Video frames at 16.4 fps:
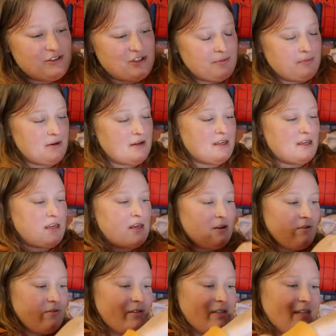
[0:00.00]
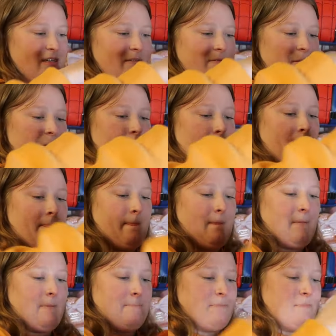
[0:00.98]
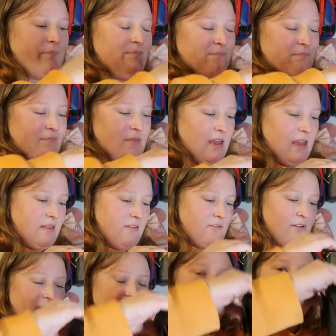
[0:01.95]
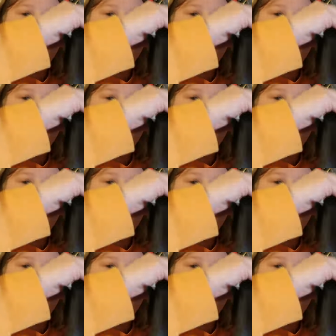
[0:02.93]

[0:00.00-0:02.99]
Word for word: super cute. And for the